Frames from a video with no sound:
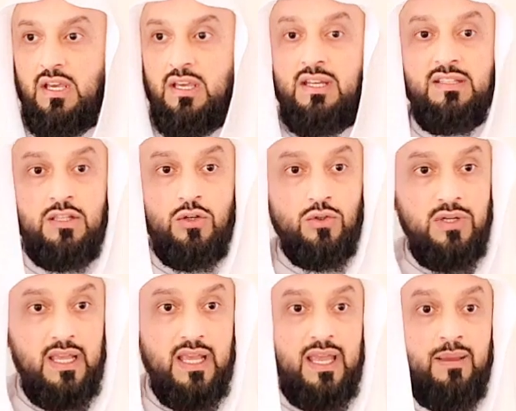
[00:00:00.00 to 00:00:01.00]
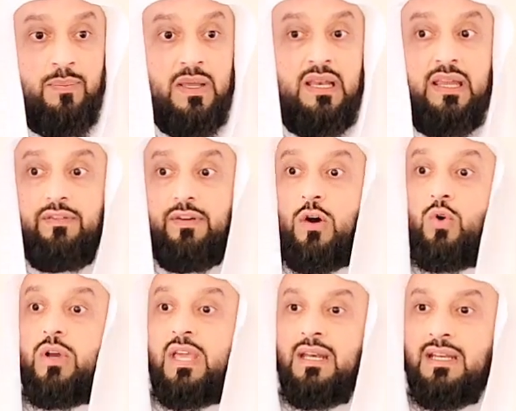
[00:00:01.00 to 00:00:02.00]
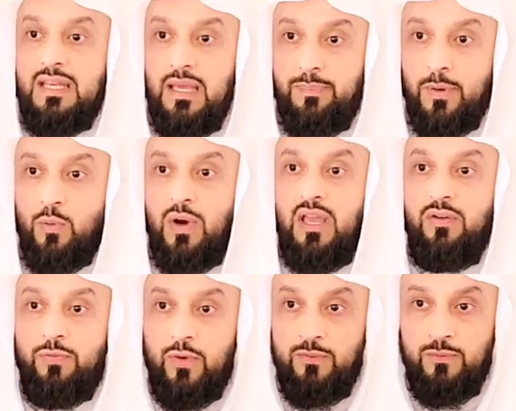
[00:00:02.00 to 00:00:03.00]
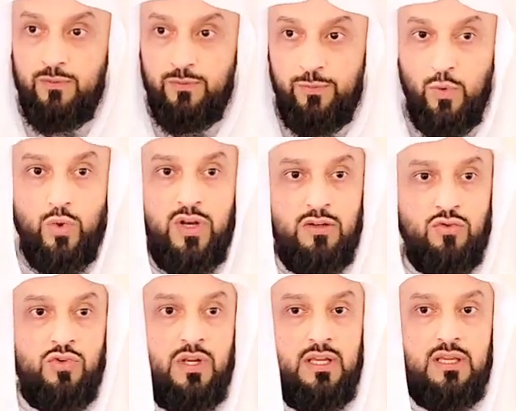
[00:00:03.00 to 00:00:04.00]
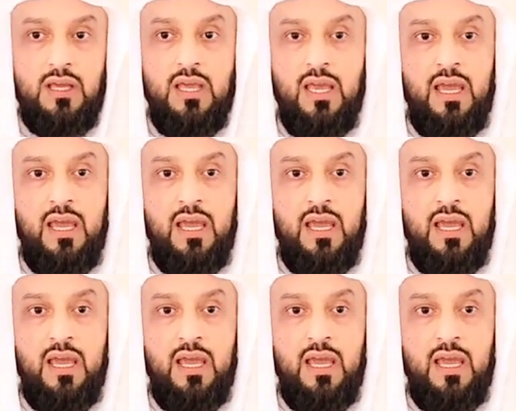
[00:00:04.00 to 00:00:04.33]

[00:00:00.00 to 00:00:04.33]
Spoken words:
It is only a believer who can keep away from food and drink